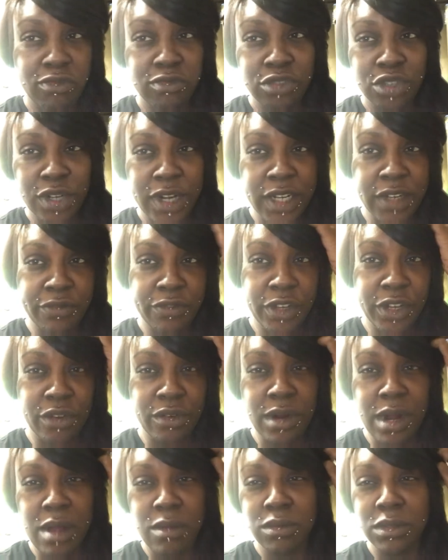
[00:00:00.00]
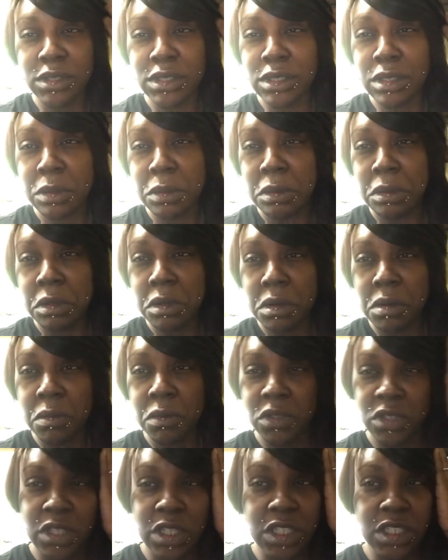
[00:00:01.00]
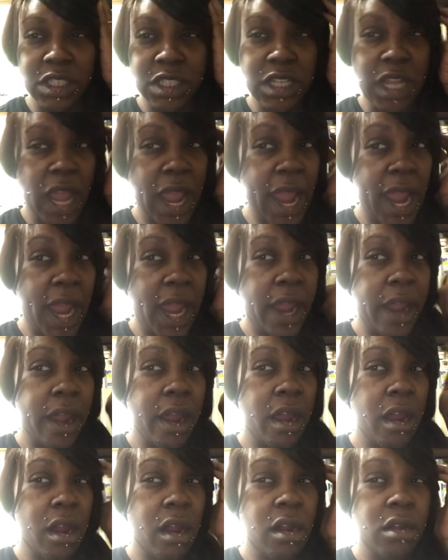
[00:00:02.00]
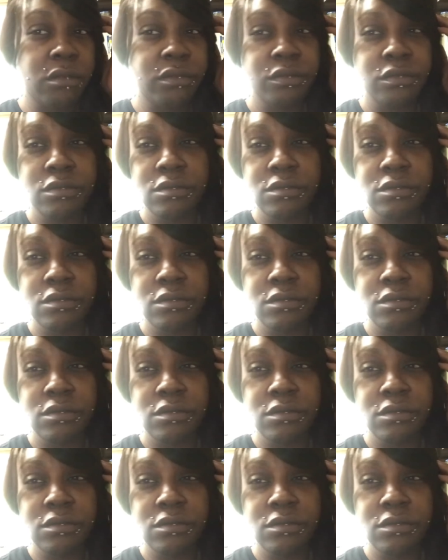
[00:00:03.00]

Trying to figure out what's going on with this hair.